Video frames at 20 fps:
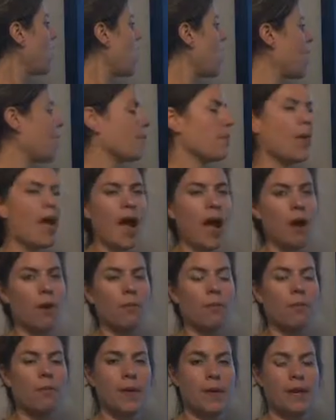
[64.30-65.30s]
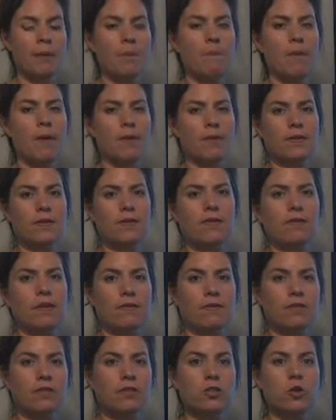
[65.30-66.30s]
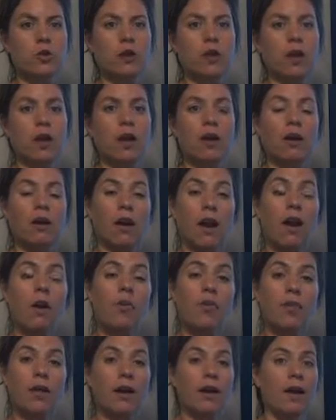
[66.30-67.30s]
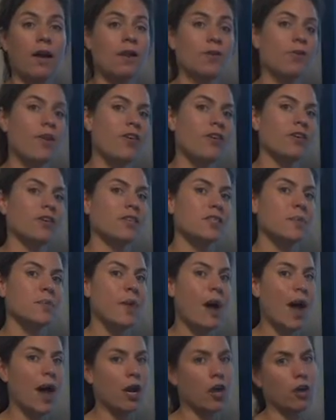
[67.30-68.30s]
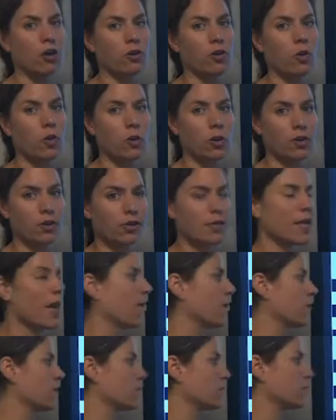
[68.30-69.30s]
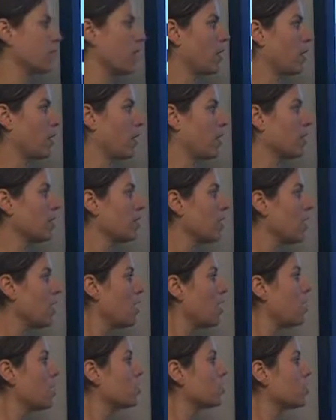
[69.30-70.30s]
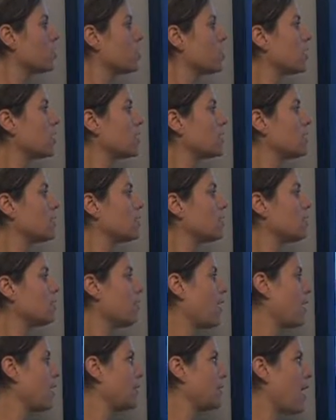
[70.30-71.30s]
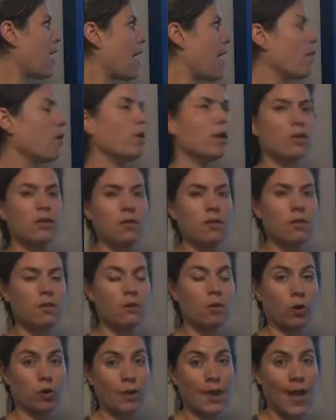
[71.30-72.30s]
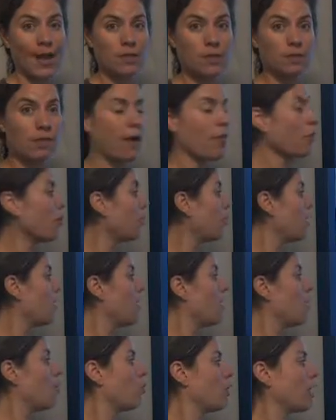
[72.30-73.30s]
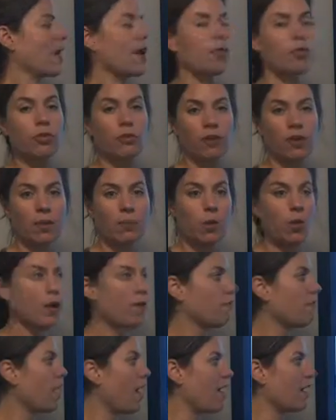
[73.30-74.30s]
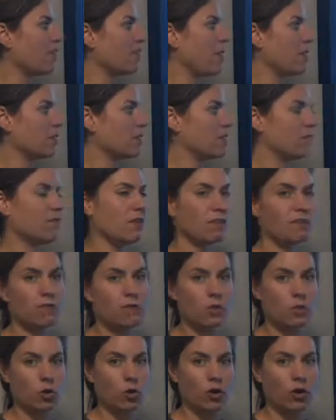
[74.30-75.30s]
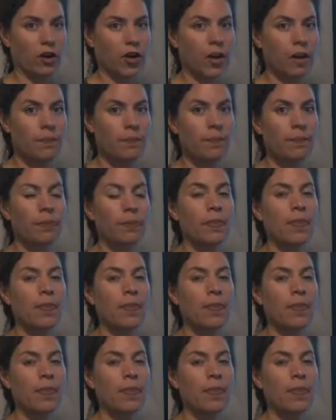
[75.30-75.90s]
how many months of inventory are out there and whether it's a buyer or a seller's market. So you can see right now, last month, we had 3.5 months of inventory.